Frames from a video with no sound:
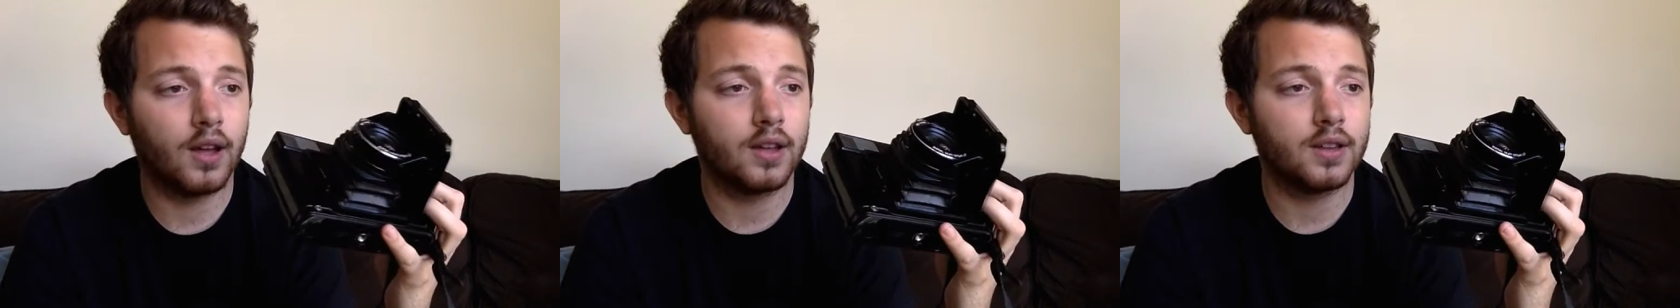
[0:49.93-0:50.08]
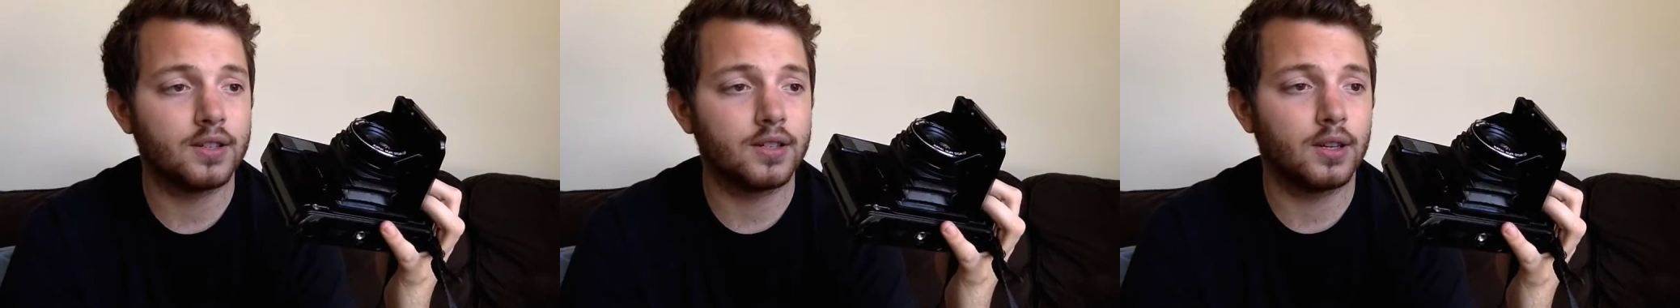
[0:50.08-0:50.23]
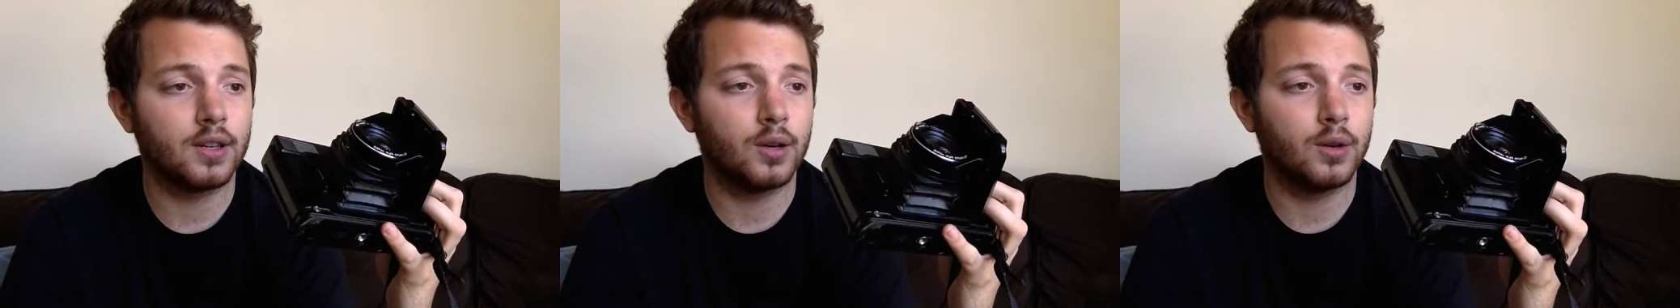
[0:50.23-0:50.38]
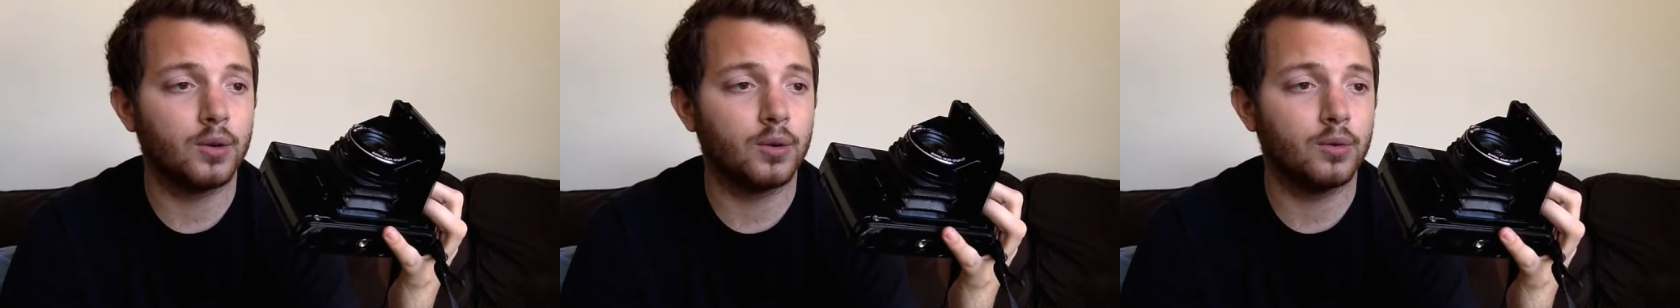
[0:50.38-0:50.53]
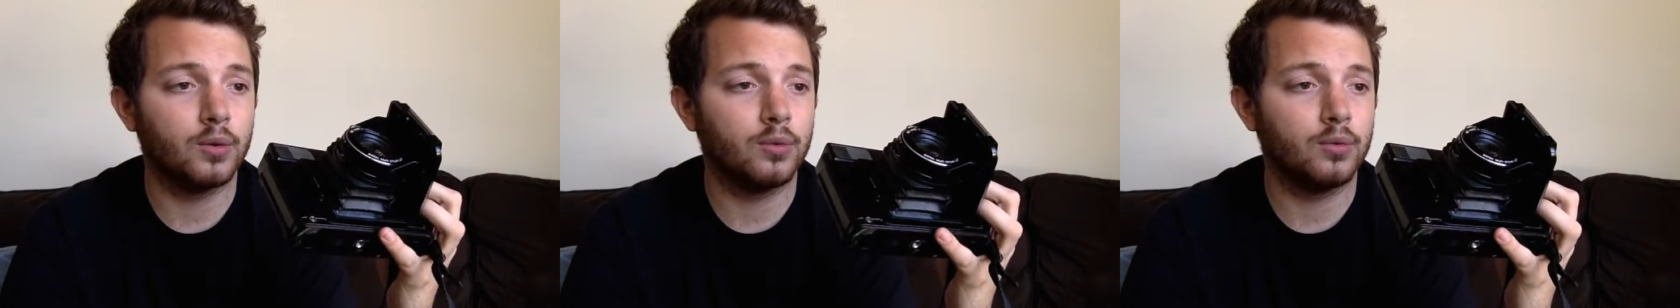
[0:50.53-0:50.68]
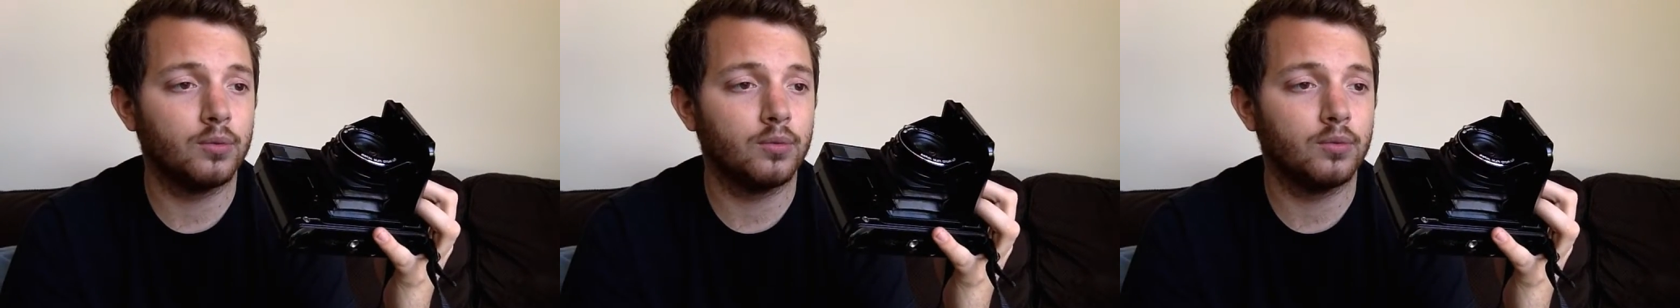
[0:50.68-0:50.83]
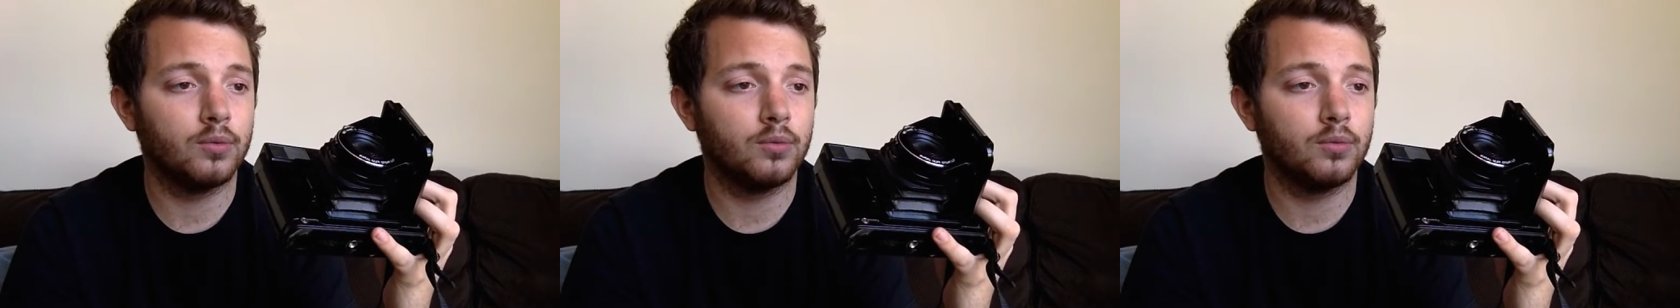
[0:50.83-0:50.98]
so
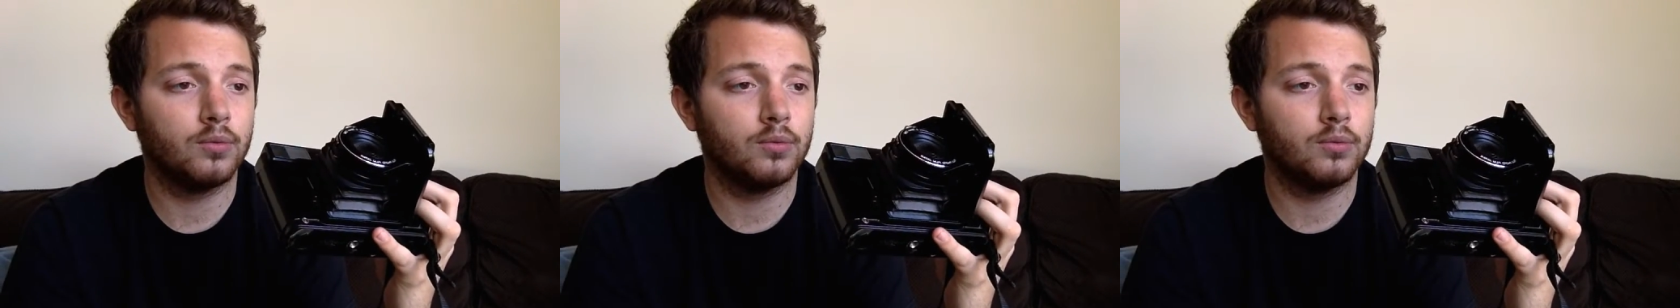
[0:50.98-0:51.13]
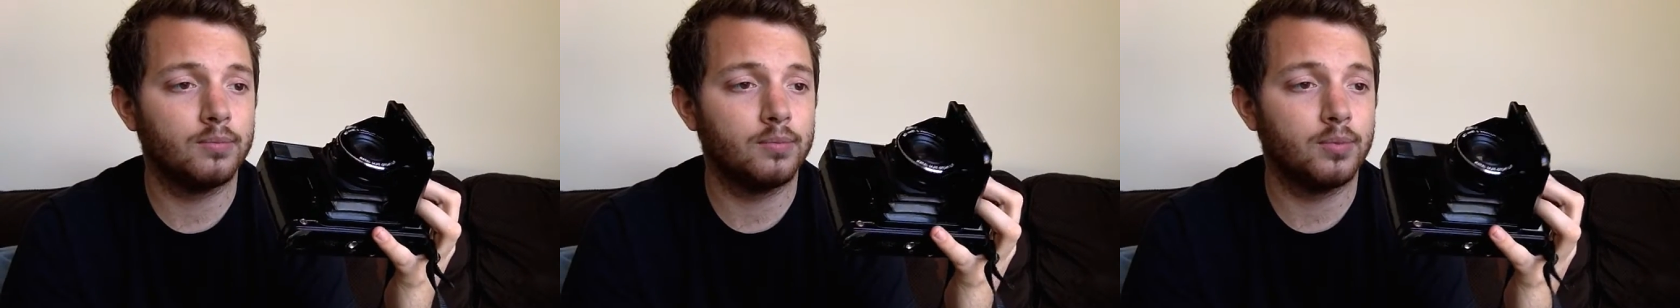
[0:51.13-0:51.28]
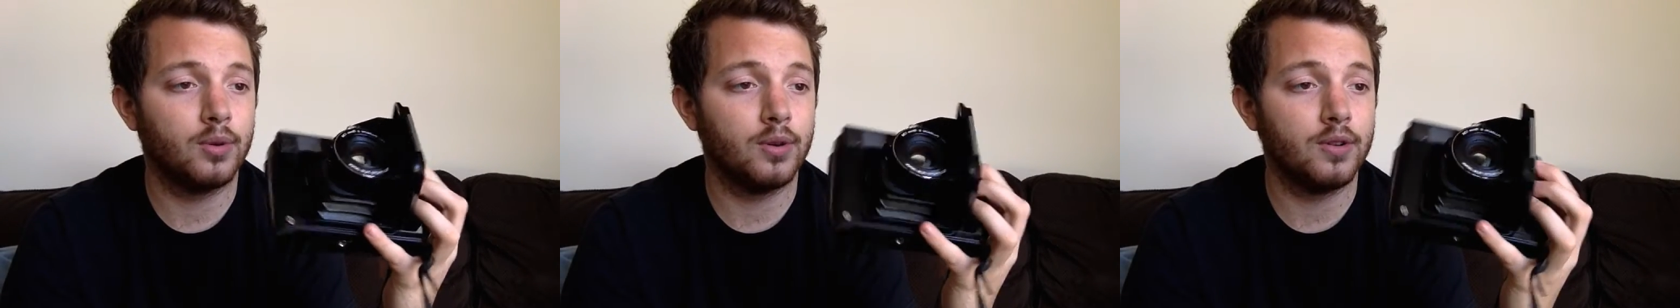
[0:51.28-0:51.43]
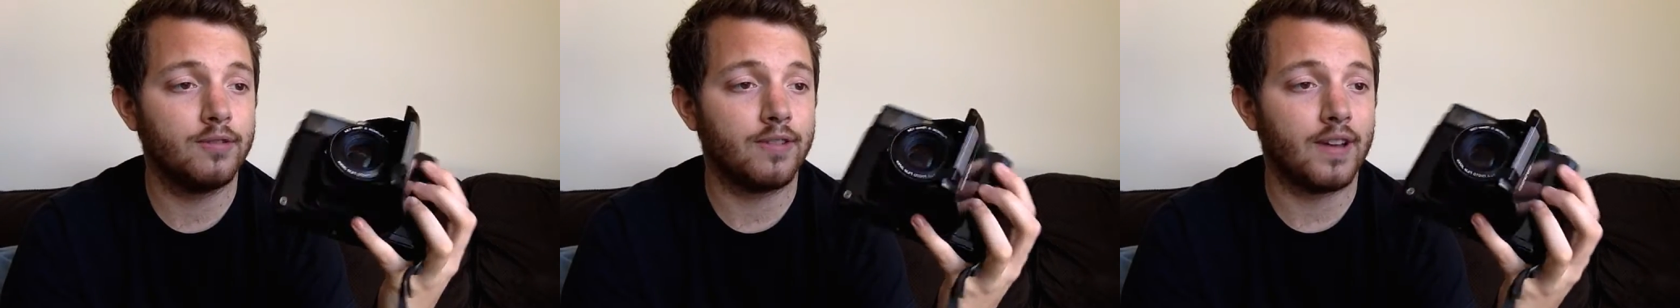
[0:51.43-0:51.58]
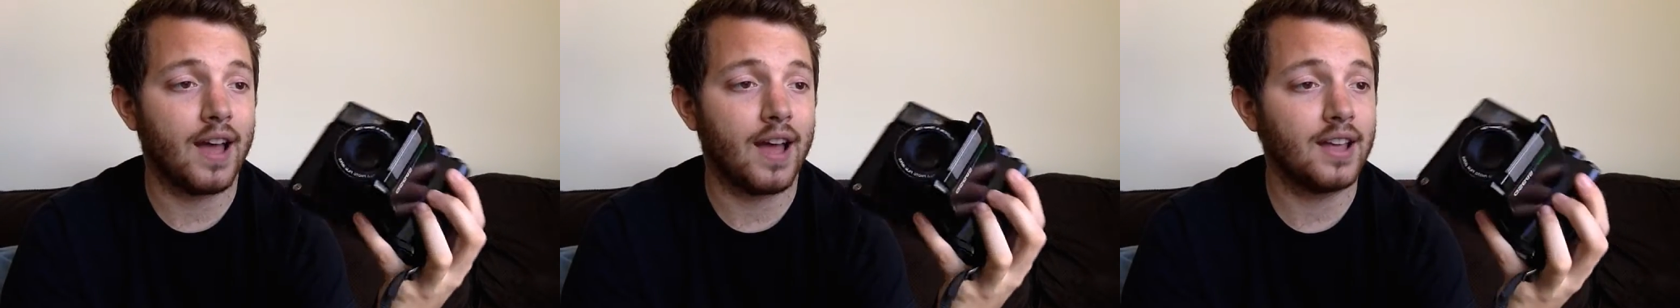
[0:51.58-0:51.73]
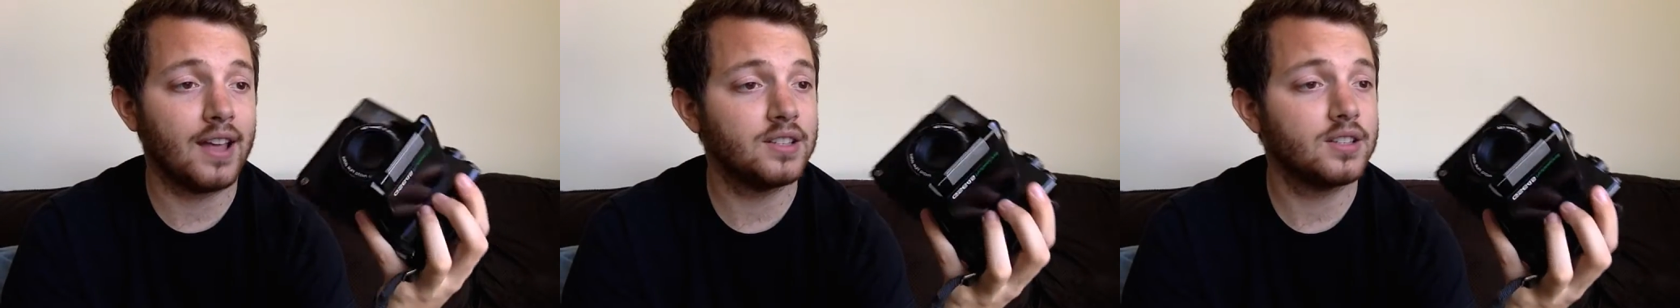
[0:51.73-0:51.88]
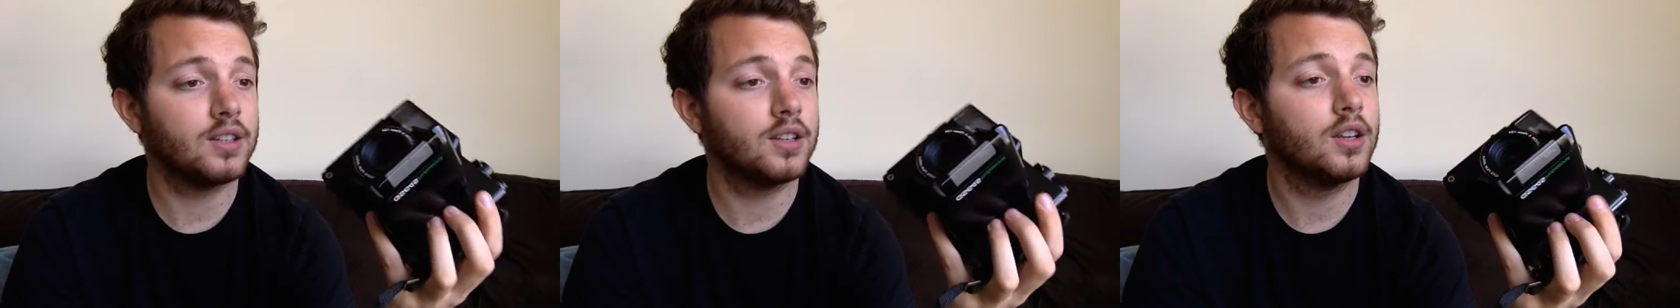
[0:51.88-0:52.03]
pretty
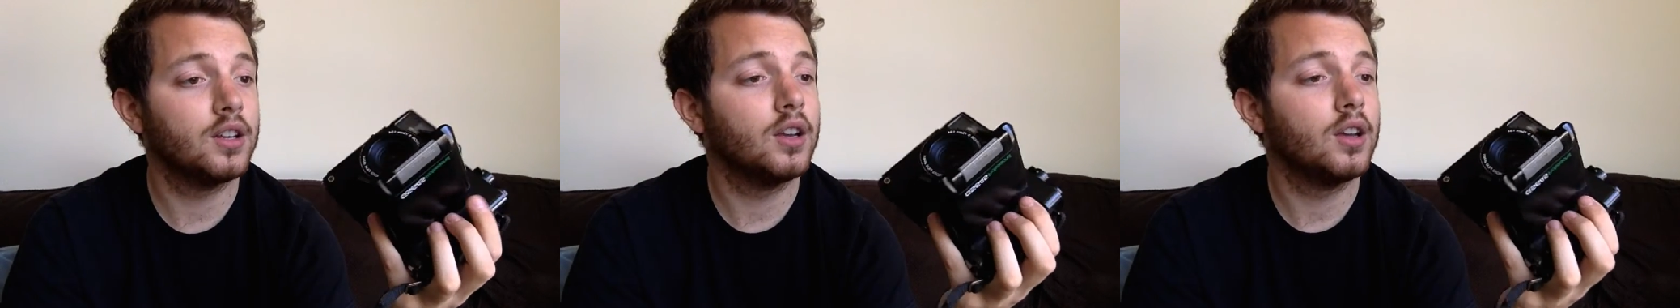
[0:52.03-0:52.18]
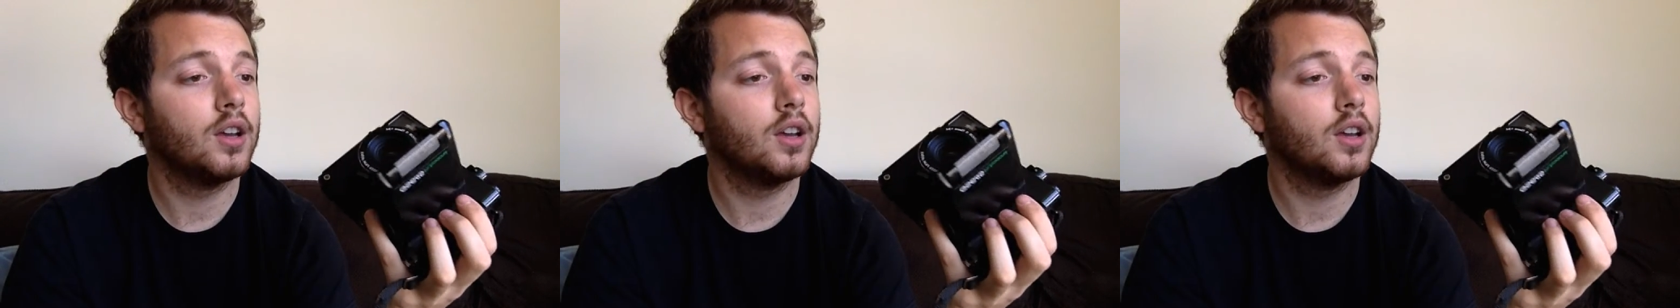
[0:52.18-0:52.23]
fast.